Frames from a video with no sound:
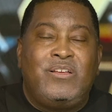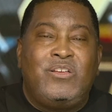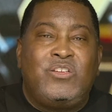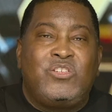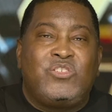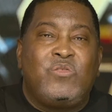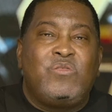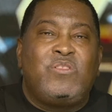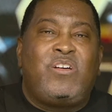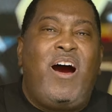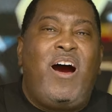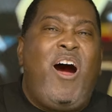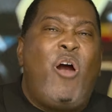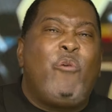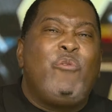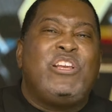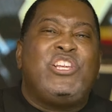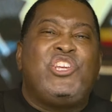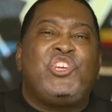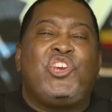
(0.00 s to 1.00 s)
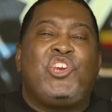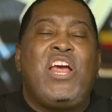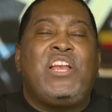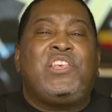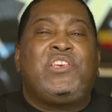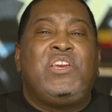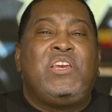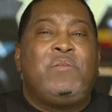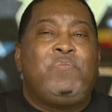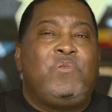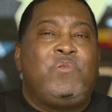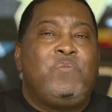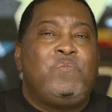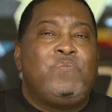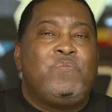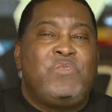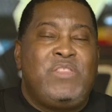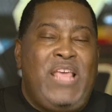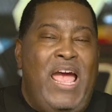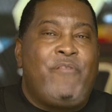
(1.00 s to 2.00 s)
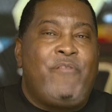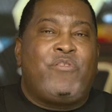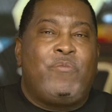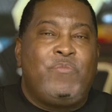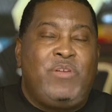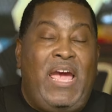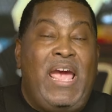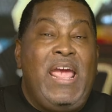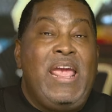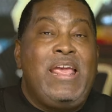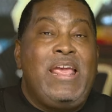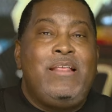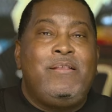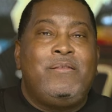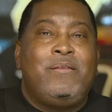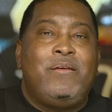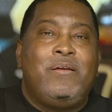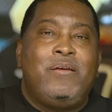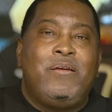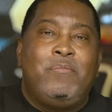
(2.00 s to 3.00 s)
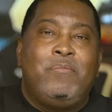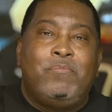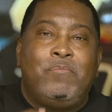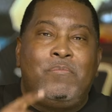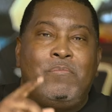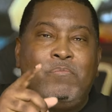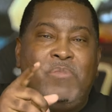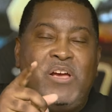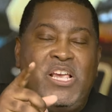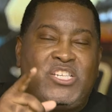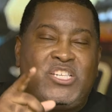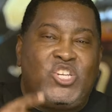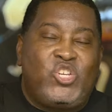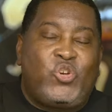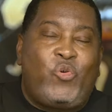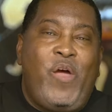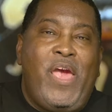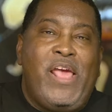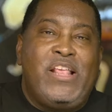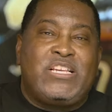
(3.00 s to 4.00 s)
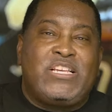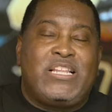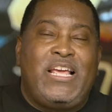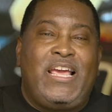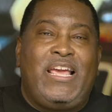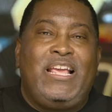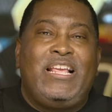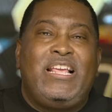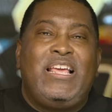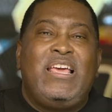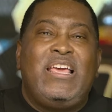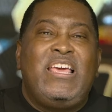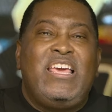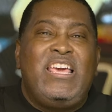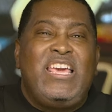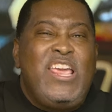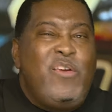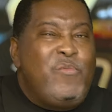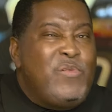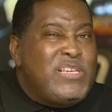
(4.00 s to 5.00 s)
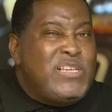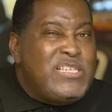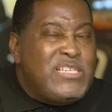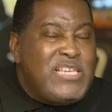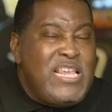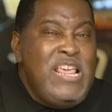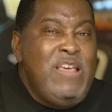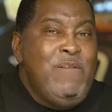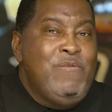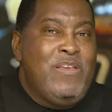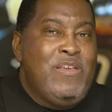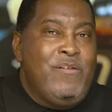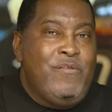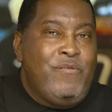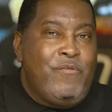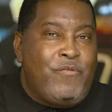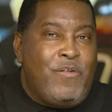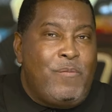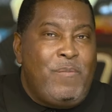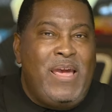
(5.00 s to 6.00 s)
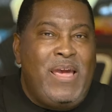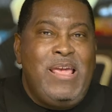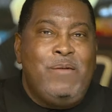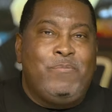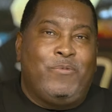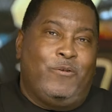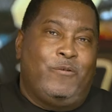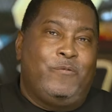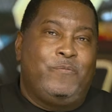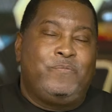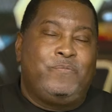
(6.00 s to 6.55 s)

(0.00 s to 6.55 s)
So God rejected that from Cain, but here's a strange thing. He received it from Abel.